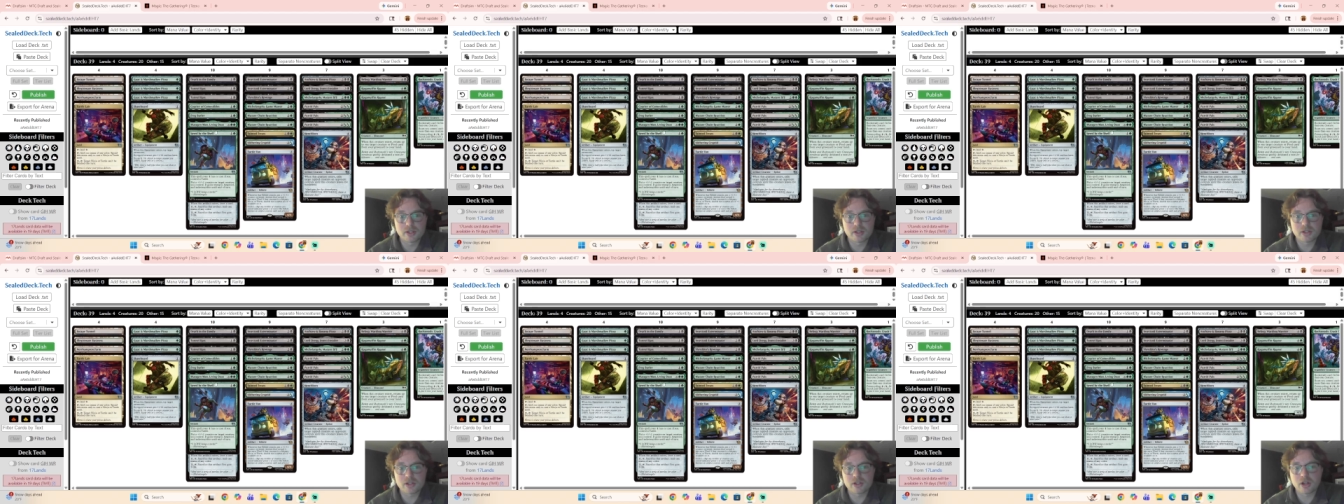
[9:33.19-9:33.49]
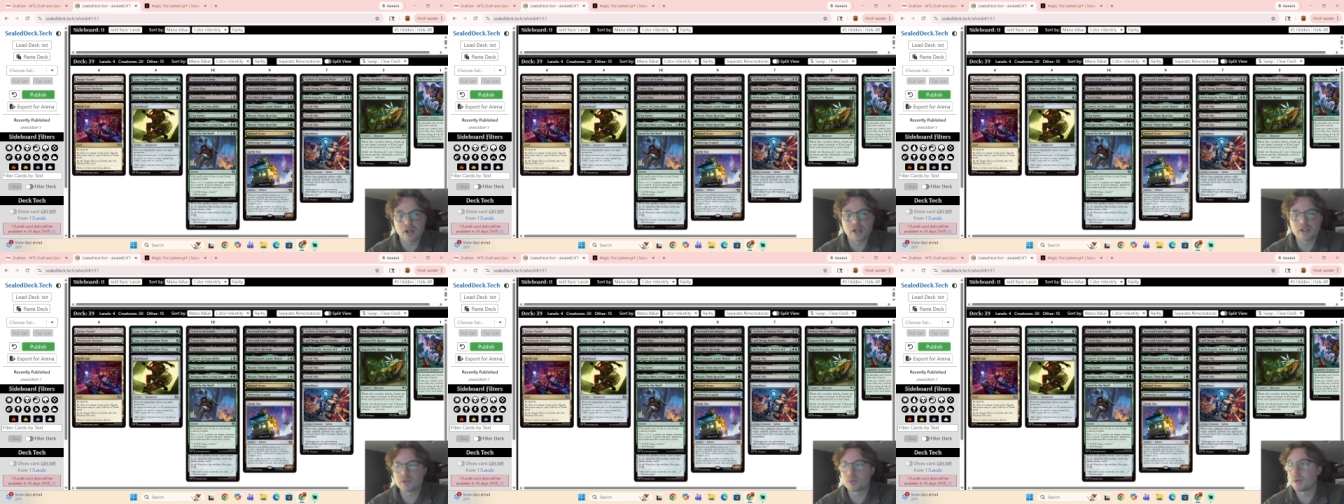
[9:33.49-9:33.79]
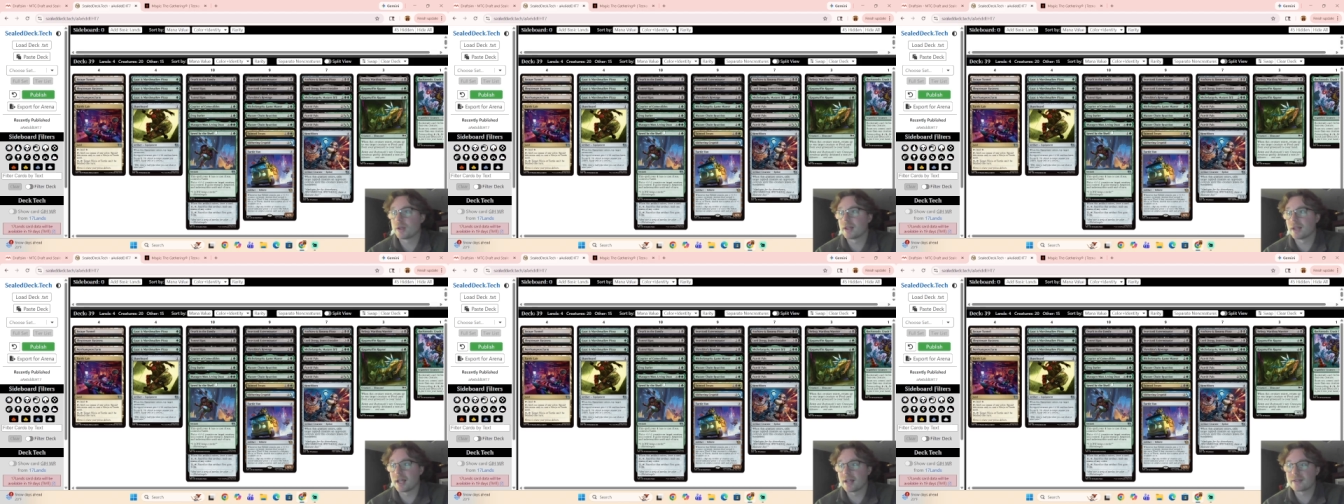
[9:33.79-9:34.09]
It just costs
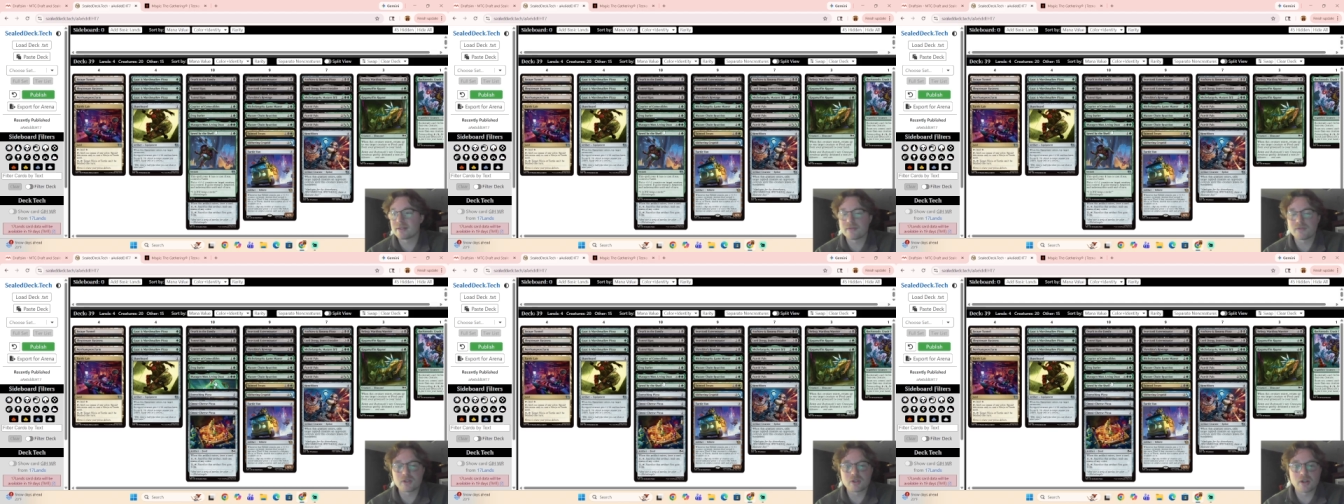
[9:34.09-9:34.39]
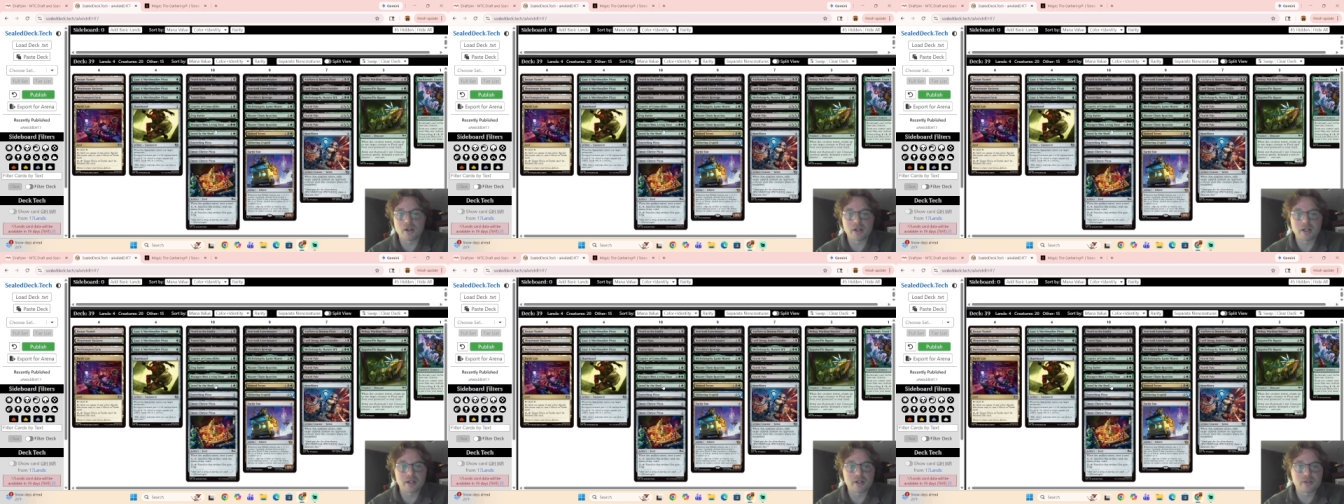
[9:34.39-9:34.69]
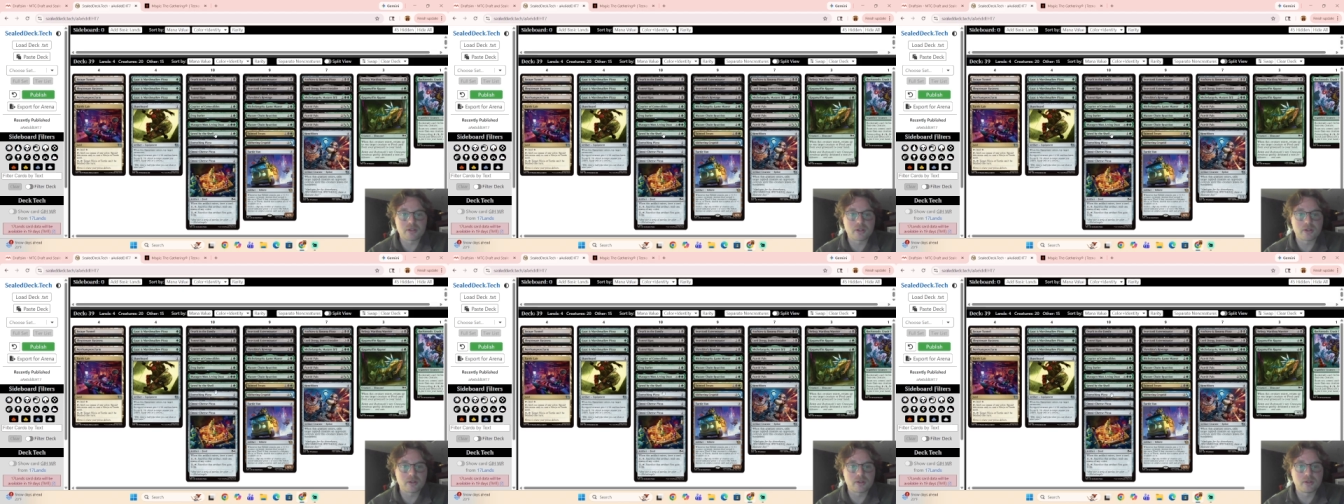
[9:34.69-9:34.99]
1 less if you target a
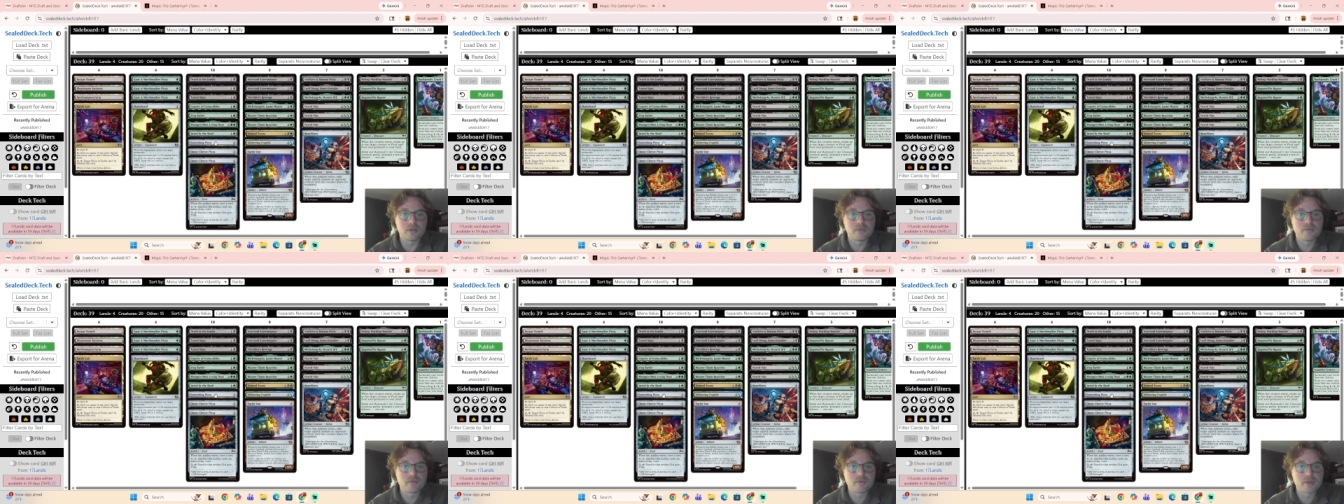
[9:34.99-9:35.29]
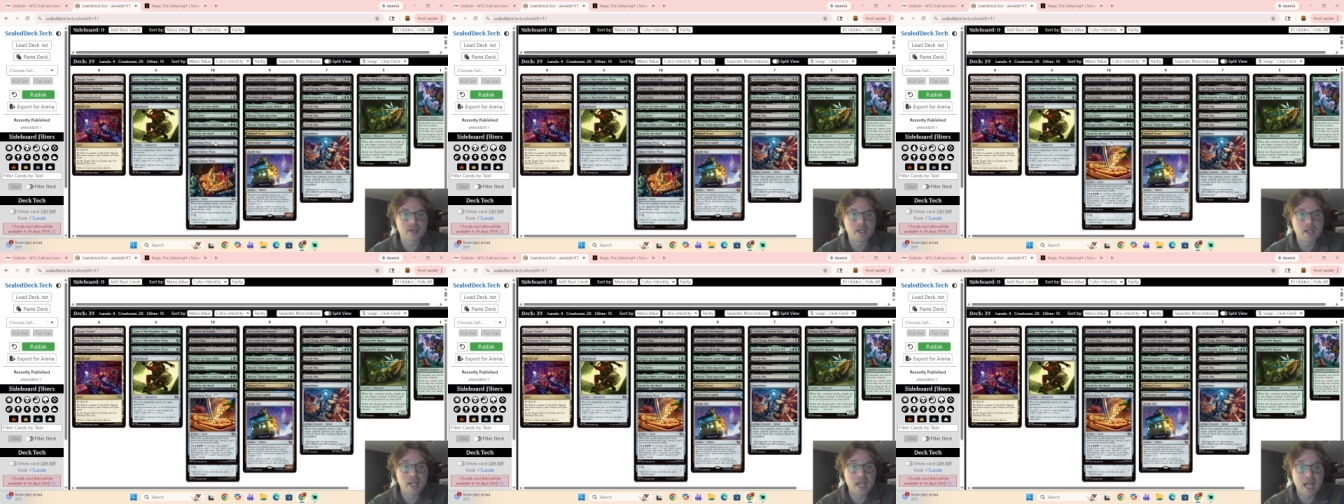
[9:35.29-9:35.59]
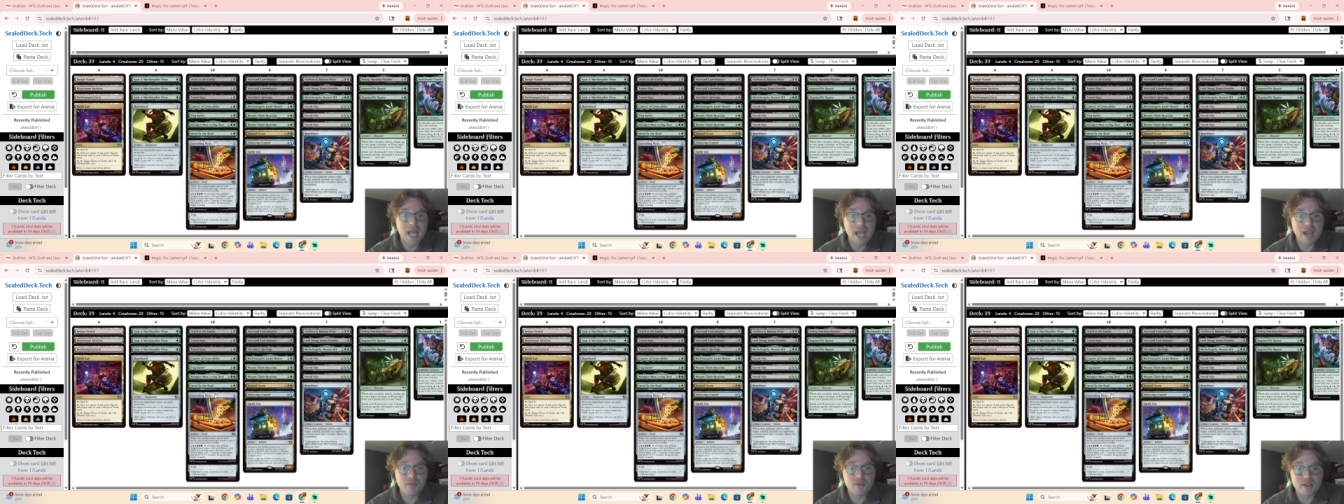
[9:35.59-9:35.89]
turtle.
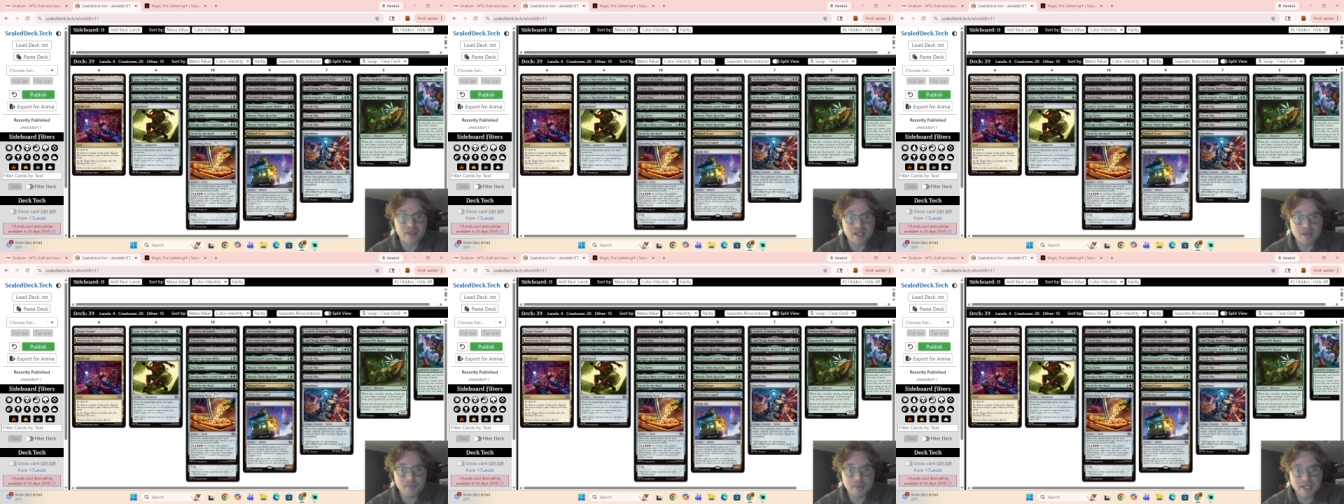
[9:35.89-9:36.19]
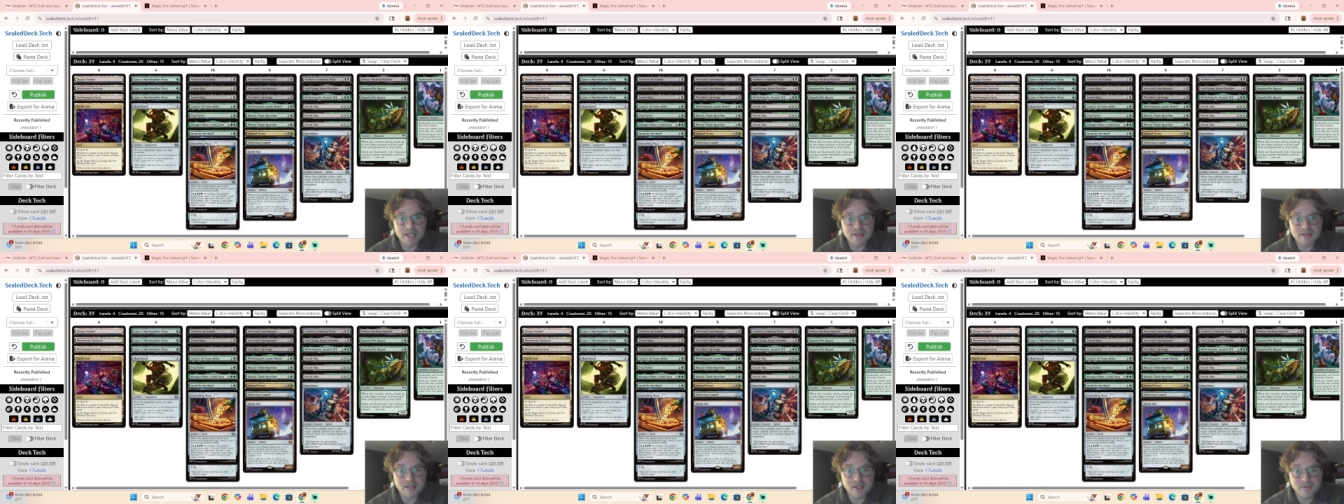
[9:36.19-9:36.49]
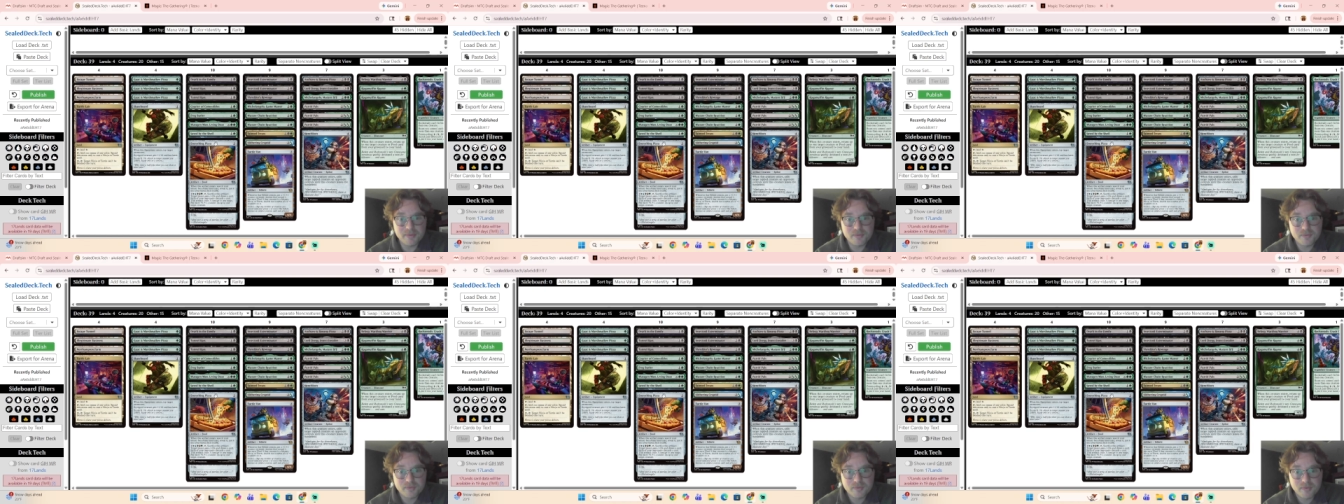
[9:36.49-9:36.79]
Everything
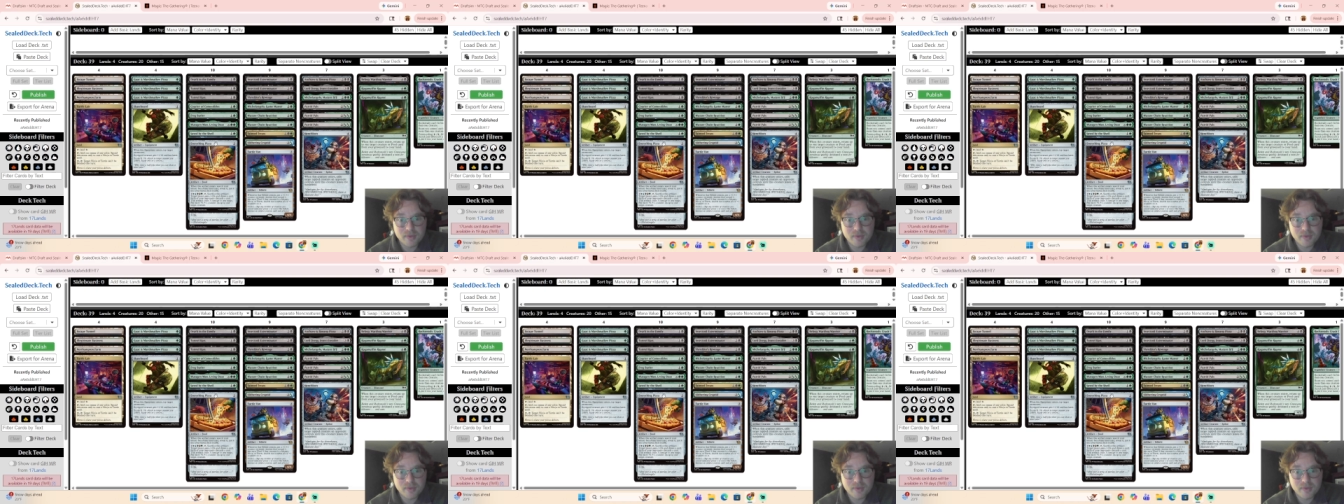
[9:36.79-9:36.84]
Pizza,